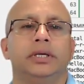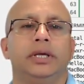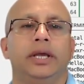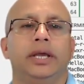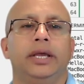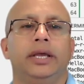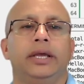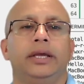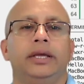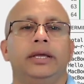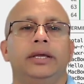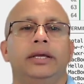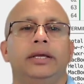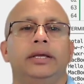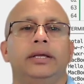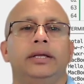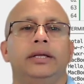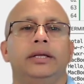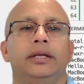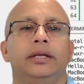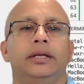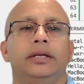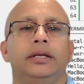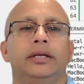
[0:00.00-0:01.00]

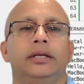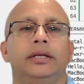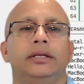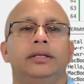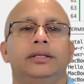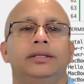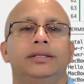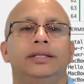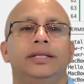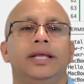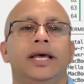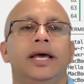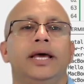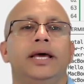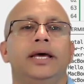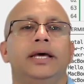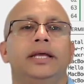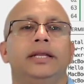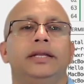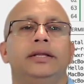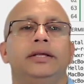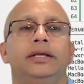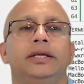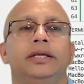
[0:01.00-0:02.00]
And
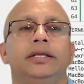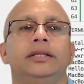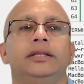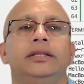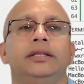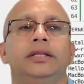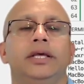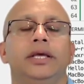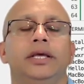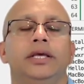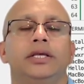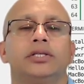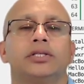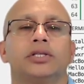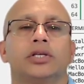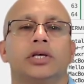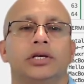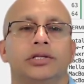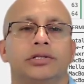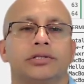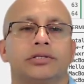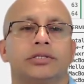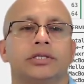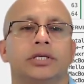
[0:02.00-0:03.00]
then in this
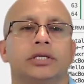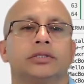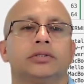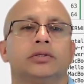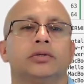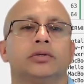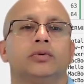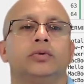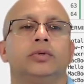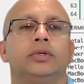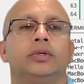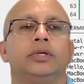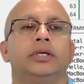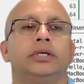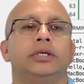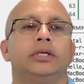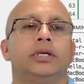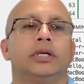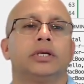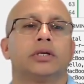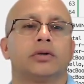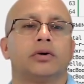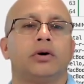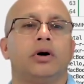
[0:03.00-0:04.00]
constructor, we
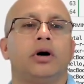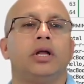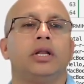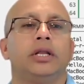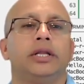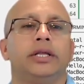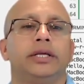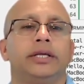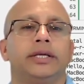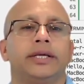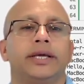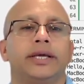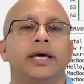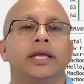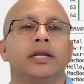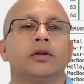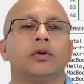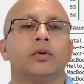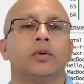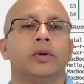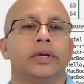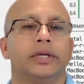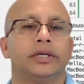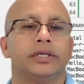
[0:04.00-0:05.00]
are calling
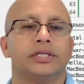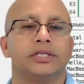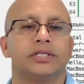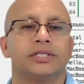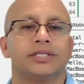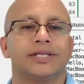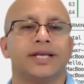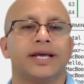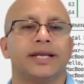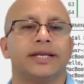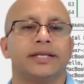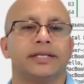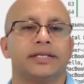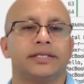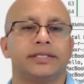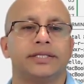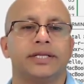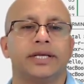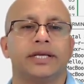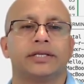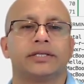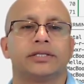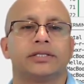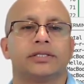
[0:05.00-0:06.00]
calculate
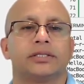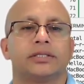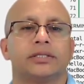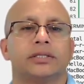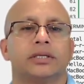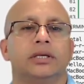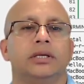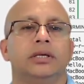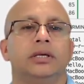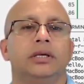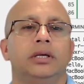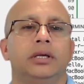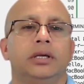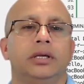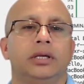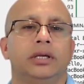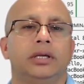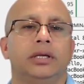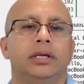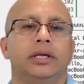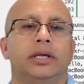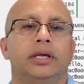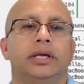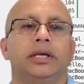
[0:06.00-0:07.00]
statistics.
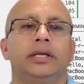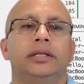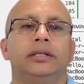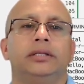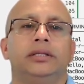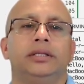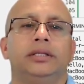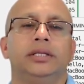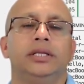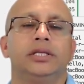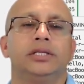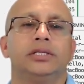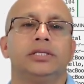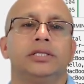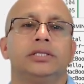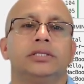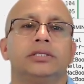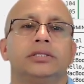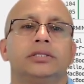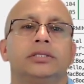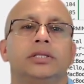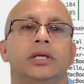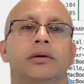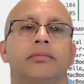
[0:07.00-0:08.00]
And this
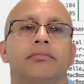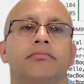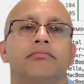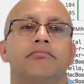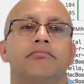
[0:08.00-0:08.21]
is the